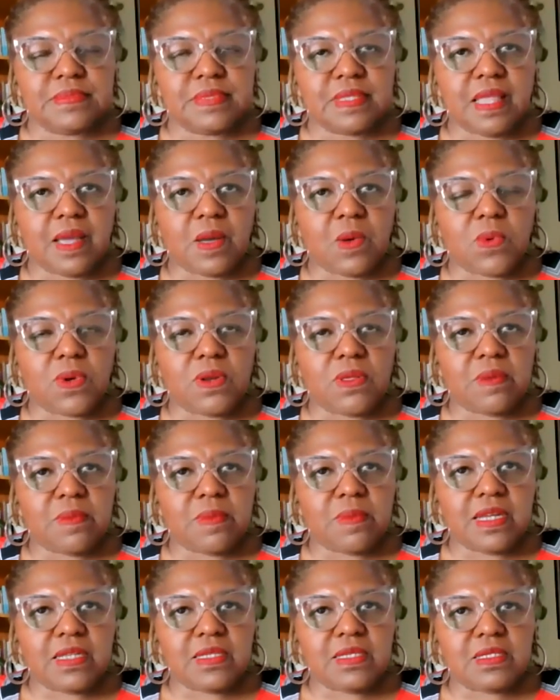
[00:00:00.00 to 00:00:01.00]
like one of the
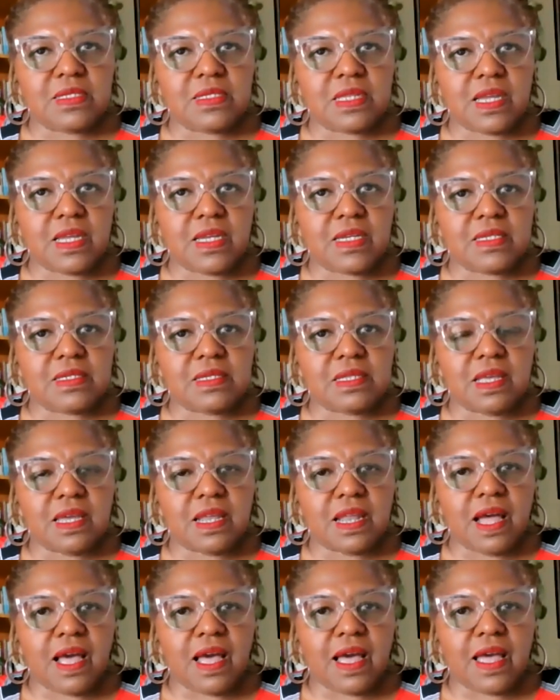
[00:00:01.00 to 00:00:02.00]
mainstays
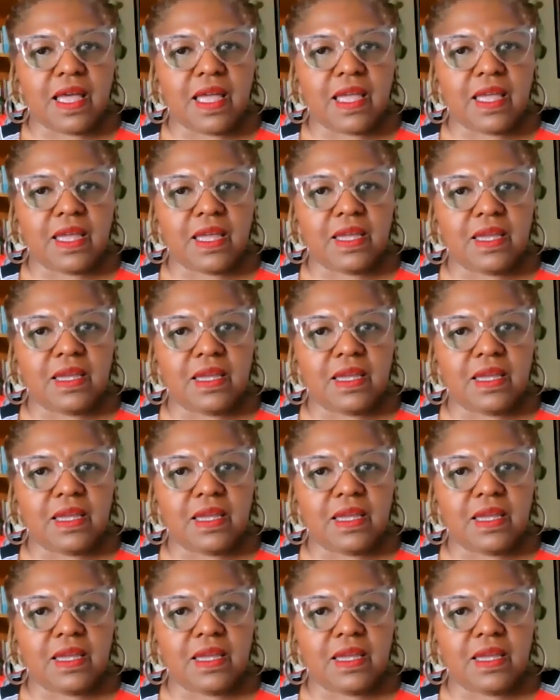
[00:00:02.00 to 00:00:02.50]
that I